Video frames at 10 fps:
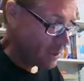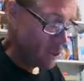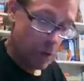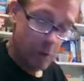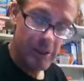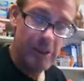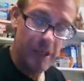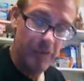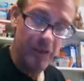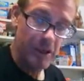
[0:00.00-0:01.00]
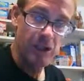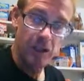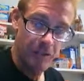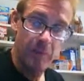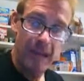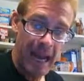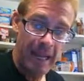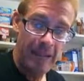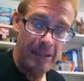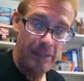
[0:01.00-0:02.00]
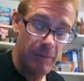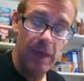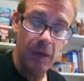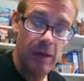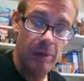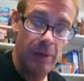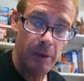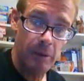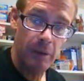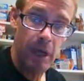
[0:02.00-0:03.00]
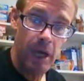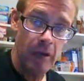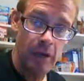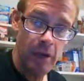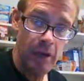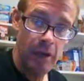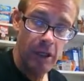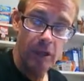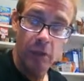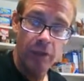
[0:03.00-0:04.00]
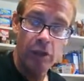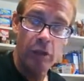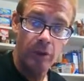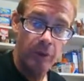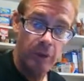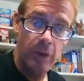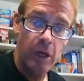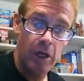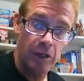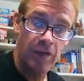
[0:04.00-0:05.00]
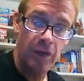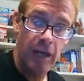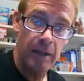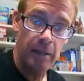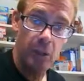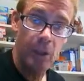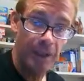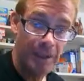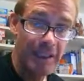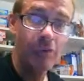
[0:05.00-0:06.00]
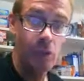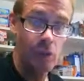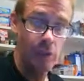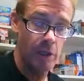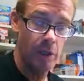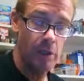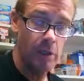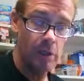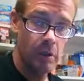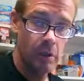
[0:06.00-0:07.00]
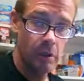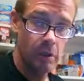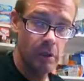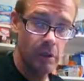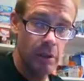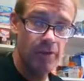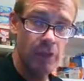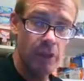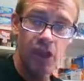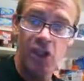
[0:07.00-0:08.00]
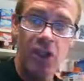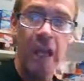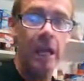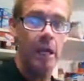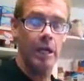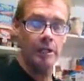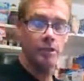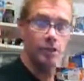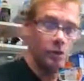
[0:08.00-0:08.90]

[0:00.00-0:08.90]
Do you know what the definition of a man is? If my grandpa were alive, he'd run you up the American flagpole and leave you there after he shanghaied